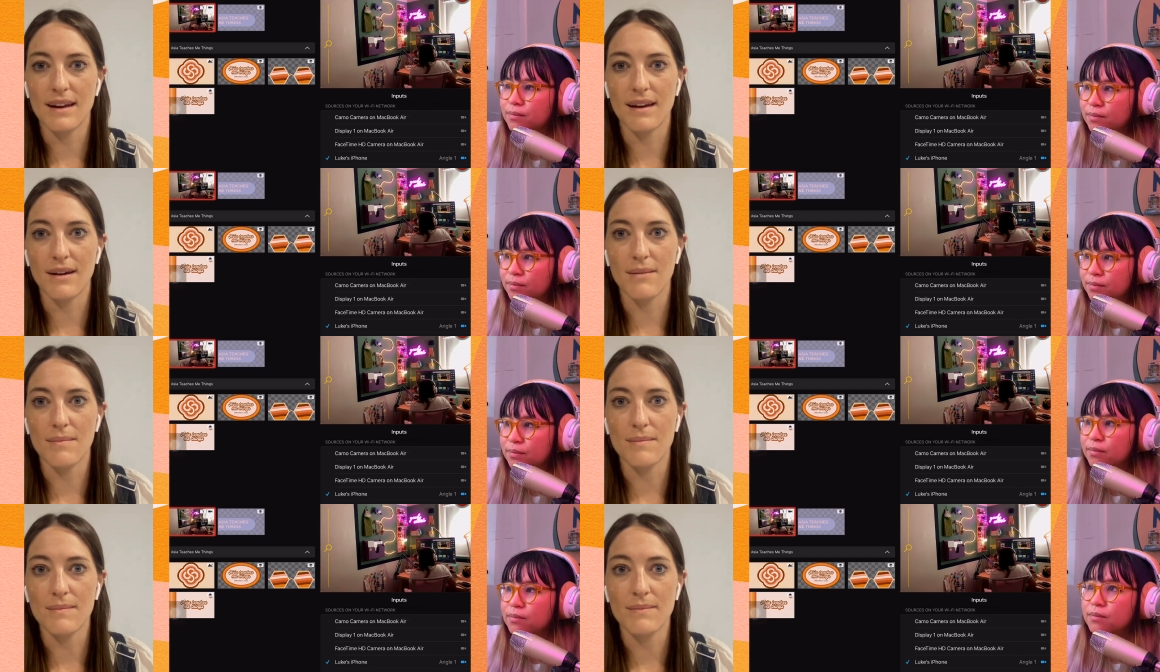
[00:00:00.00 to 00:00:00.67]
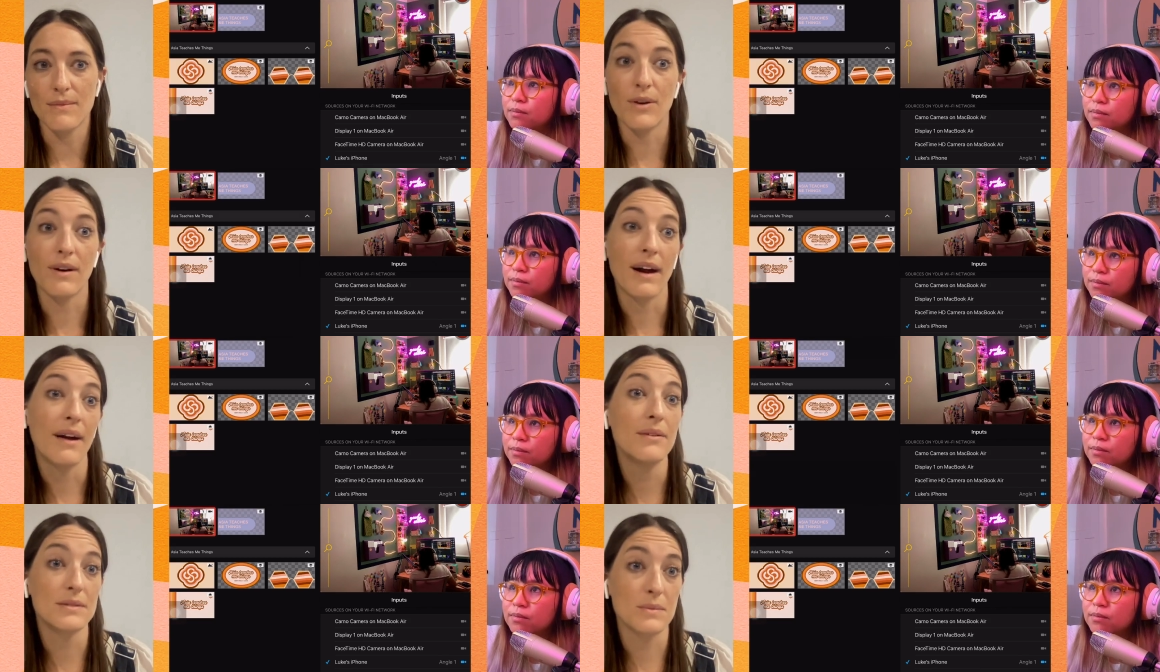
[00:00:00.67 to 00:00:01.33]
Speaker 1: um, well,
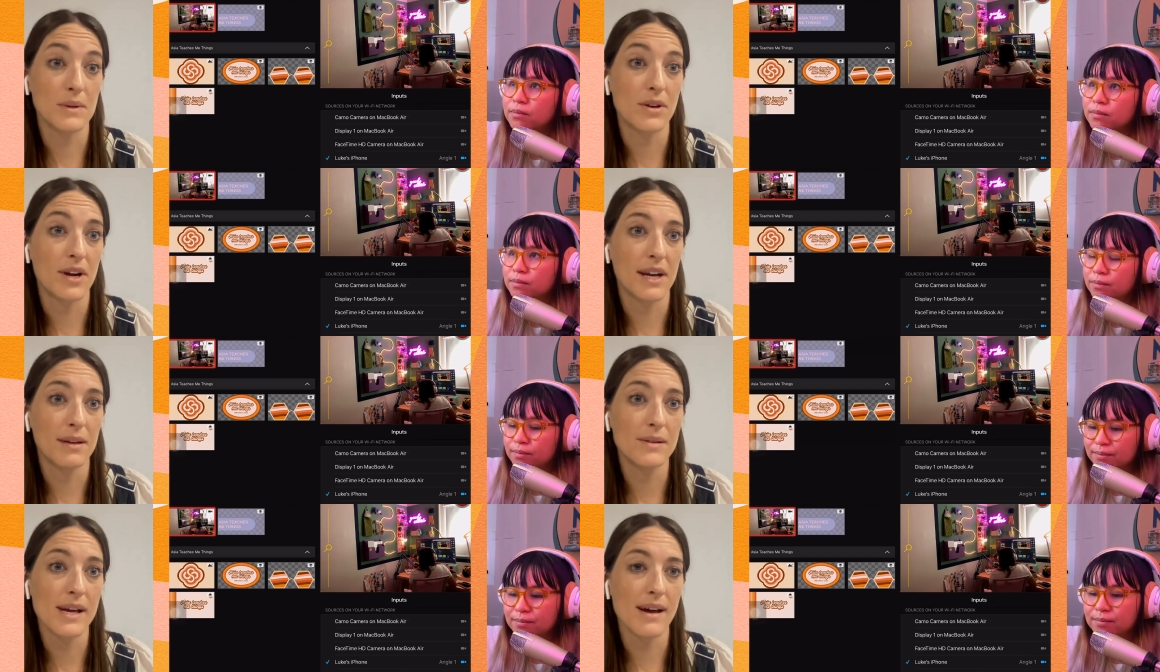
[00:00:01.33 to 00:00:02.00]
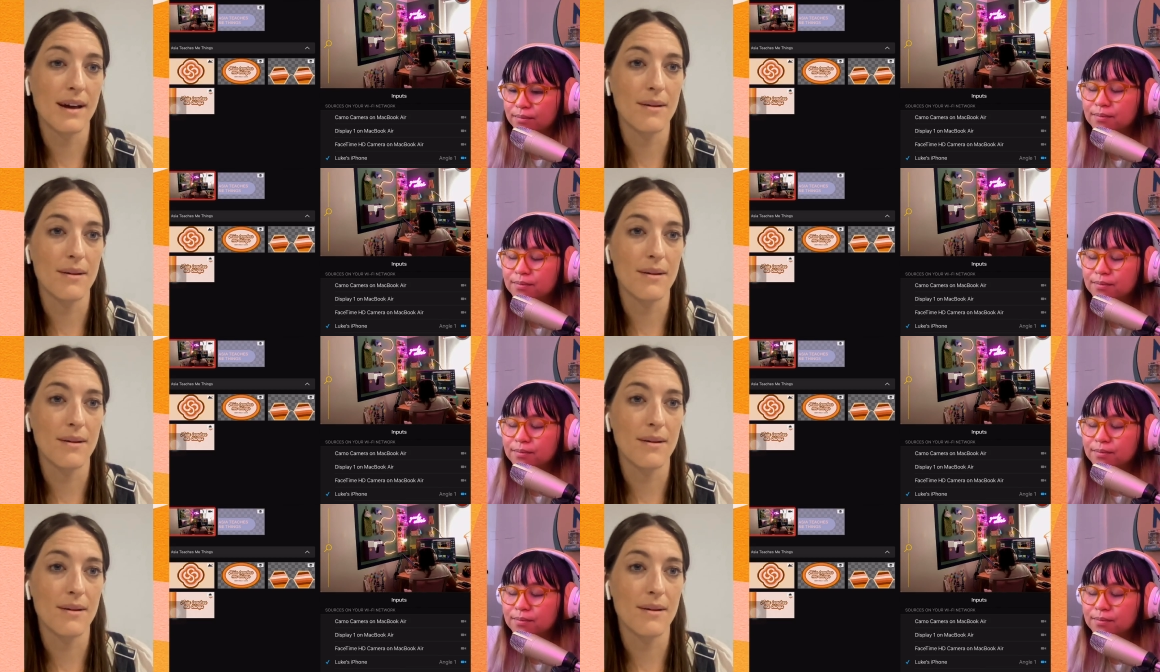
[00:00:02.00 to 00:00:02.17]
I was wondering, mm-hmm.